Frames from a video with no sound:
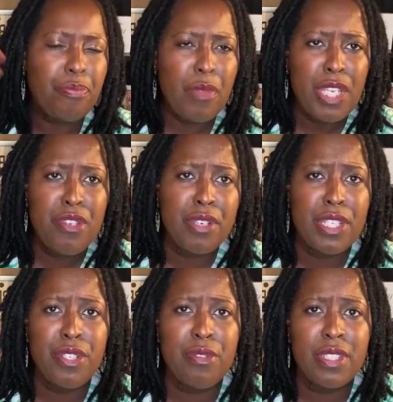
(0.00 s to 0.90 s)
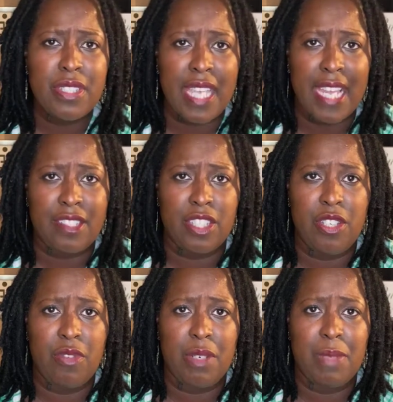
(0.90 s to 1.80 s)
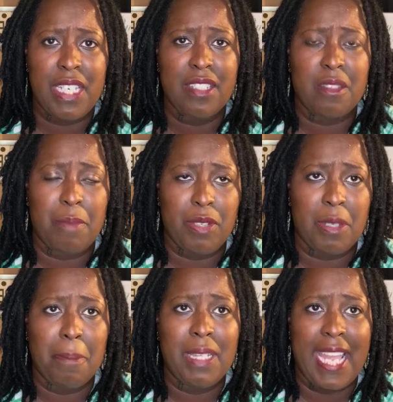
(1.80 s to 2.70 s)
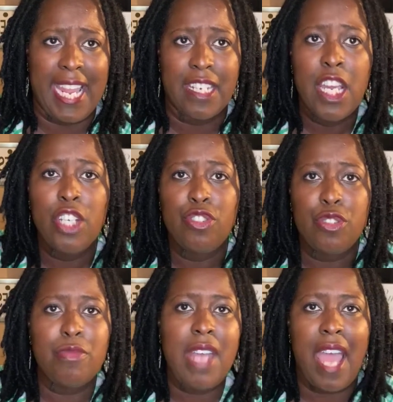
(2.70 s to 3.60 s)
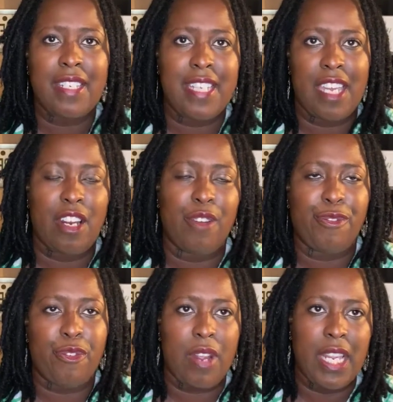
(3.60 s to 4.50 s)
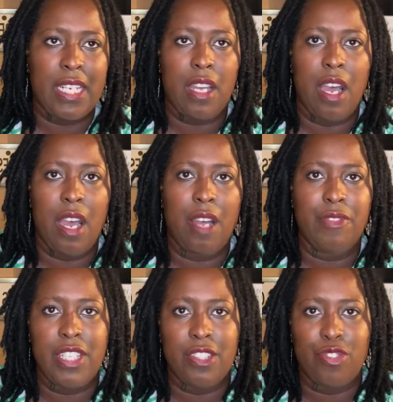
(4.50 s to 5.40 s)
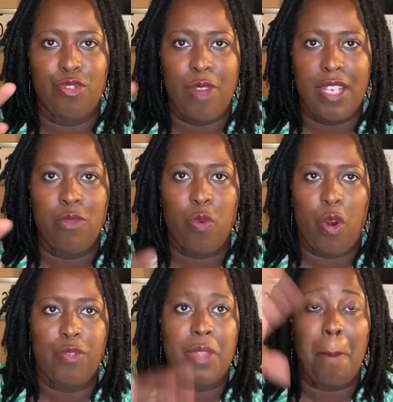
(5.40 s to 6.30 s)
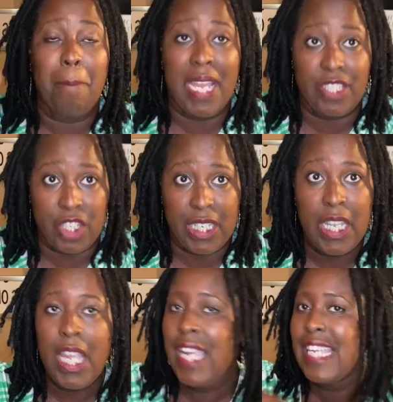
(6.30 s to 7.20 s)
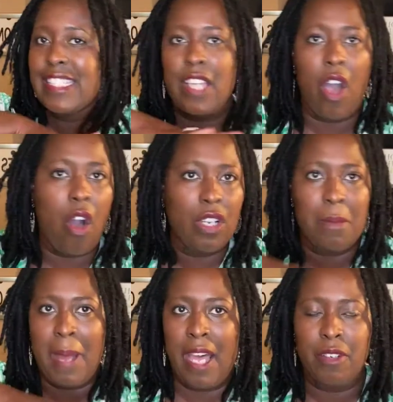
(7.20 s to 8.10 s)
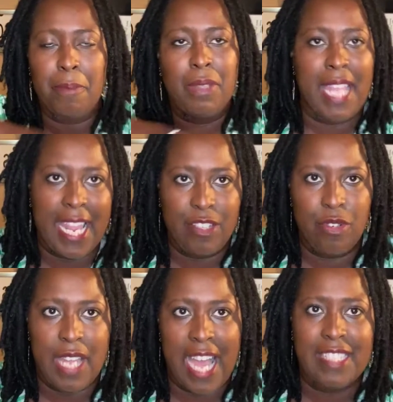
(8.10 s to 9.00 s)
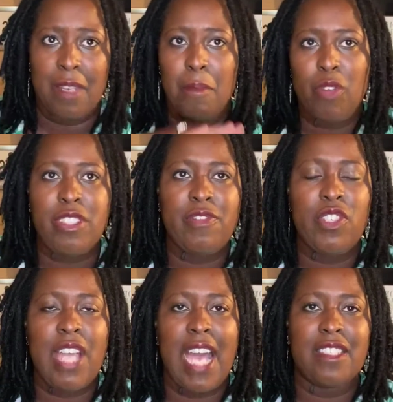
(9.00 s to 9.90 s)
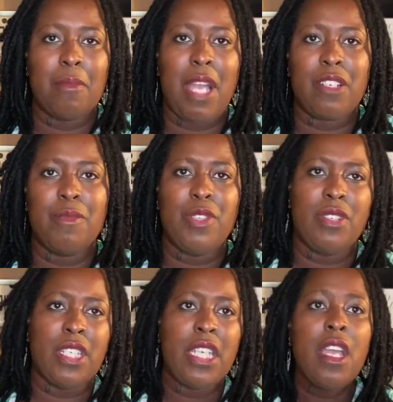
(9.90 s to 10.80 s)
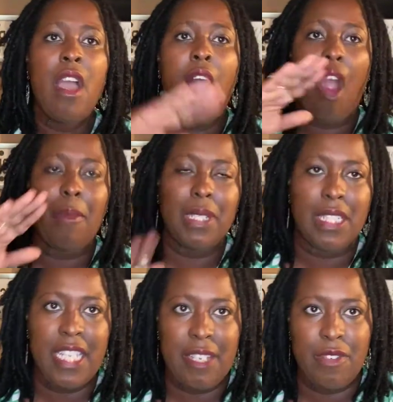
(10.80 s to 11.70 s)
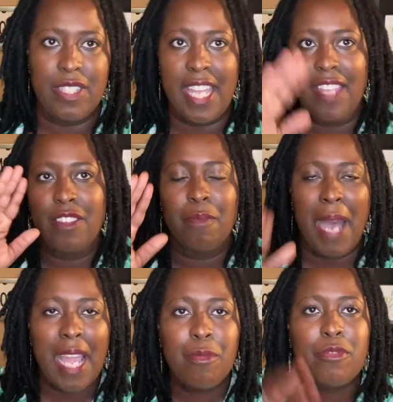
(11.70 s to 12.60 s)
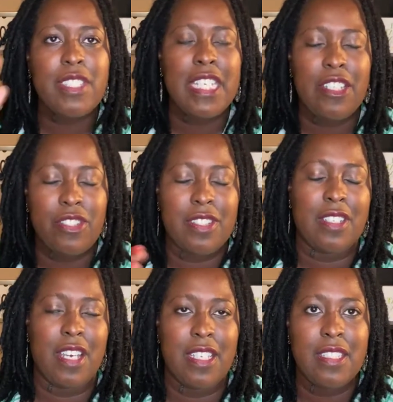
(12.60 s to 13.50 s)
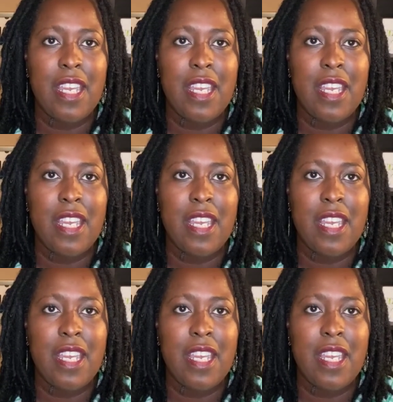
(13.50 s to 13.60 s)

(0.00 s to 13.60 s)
you can use it to execute it and begin to build a plan. Do not get afraid of this dreaded word, the budget. It's all about a plan, you guys. And most of you guys in my community are believers. And the Bible teaches us